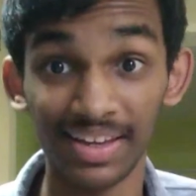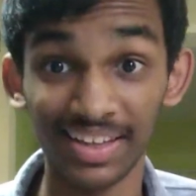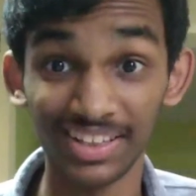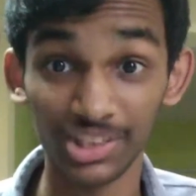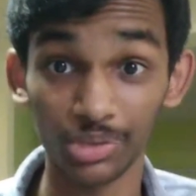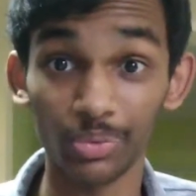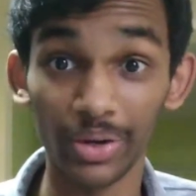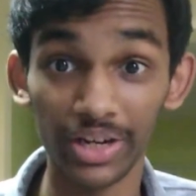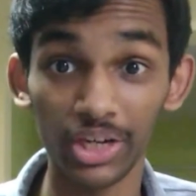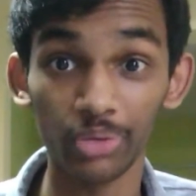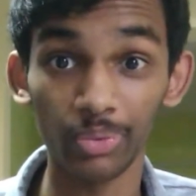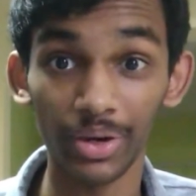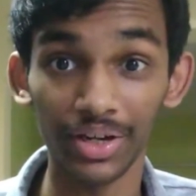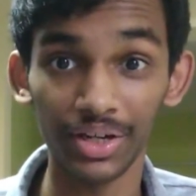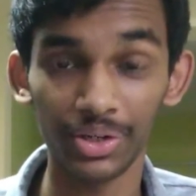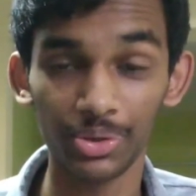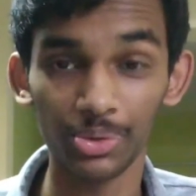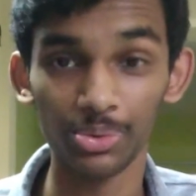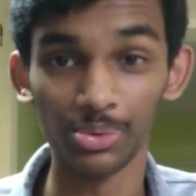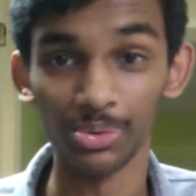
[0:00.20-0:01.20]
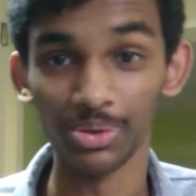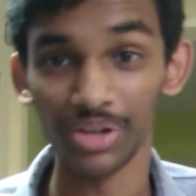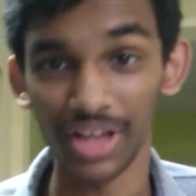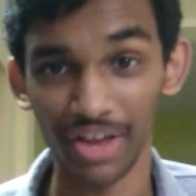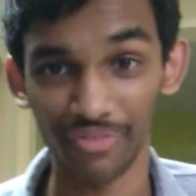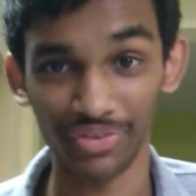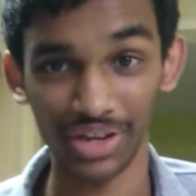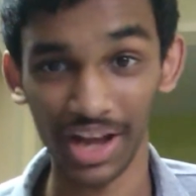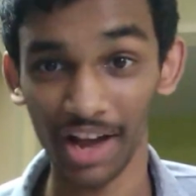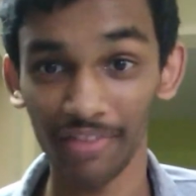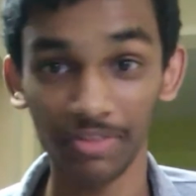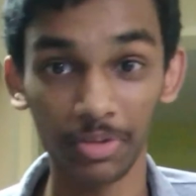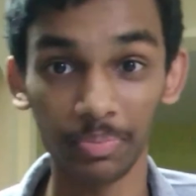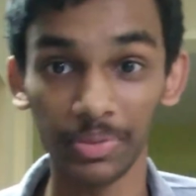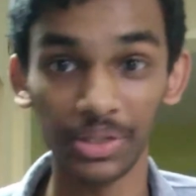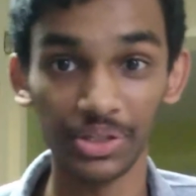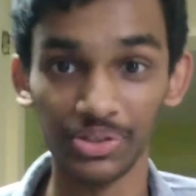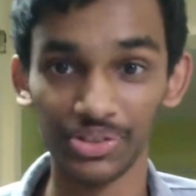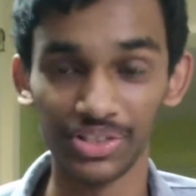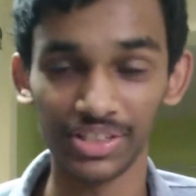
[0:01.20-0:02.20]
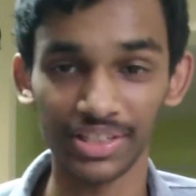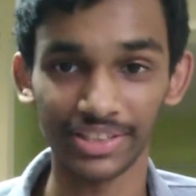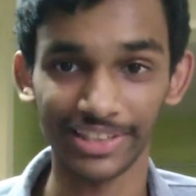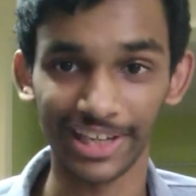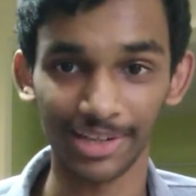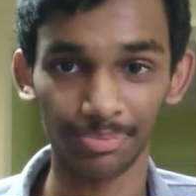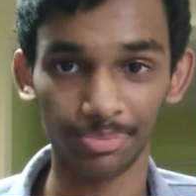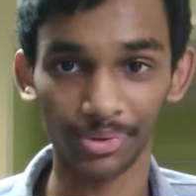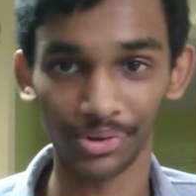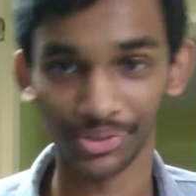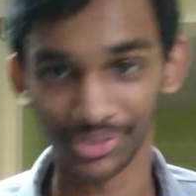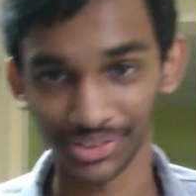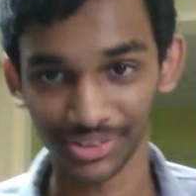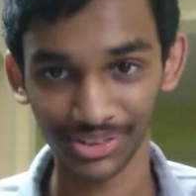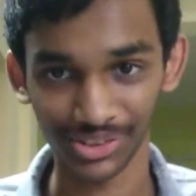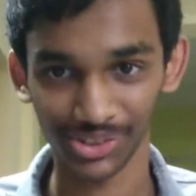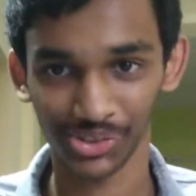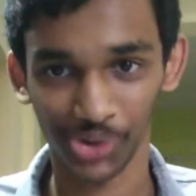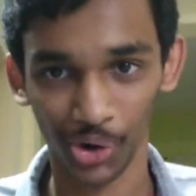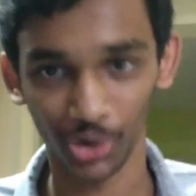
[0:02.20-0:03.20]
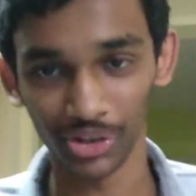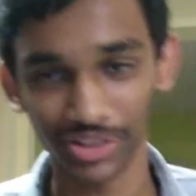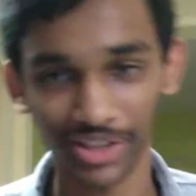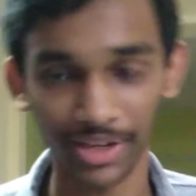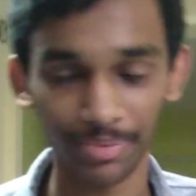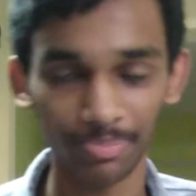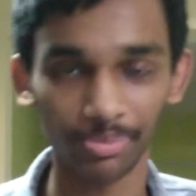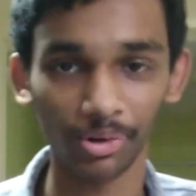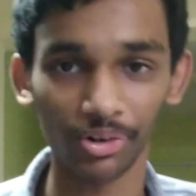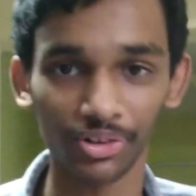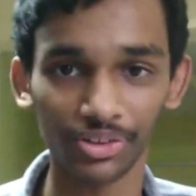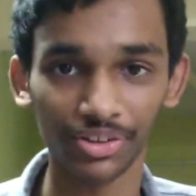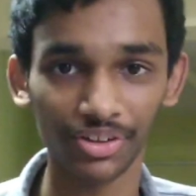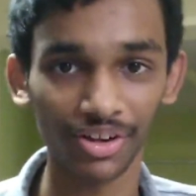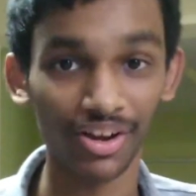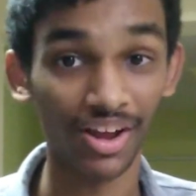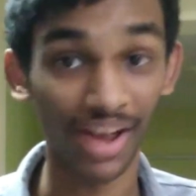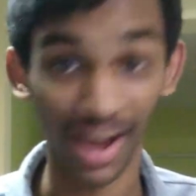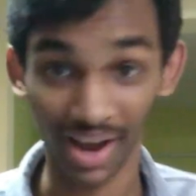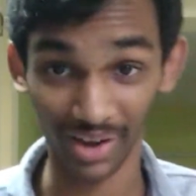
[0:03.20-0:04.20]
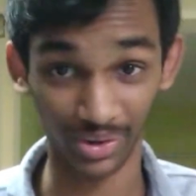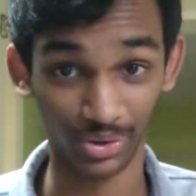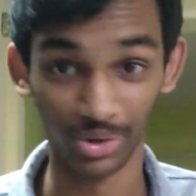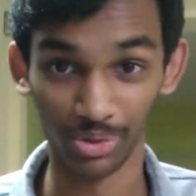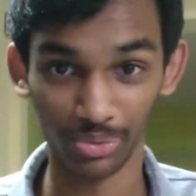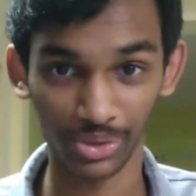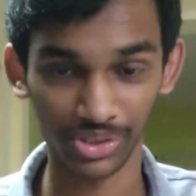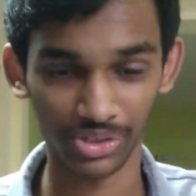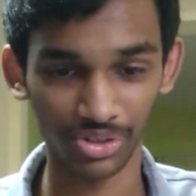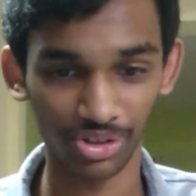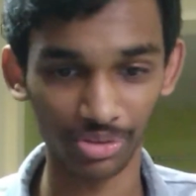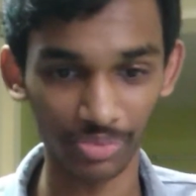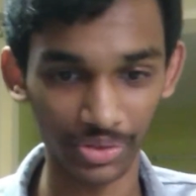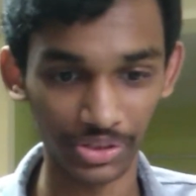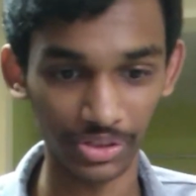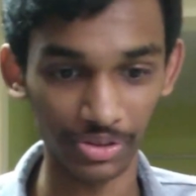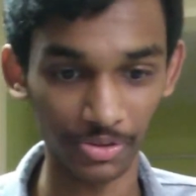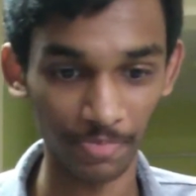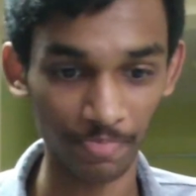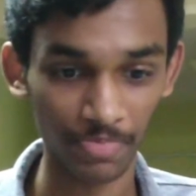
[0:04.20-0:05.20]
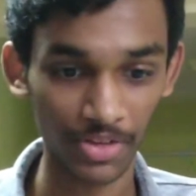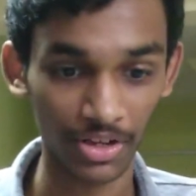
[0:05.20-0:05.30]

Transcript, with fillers: It's 2022. If you haven't been using an ad blocker, a content blocker, I don't know what's wrong with you.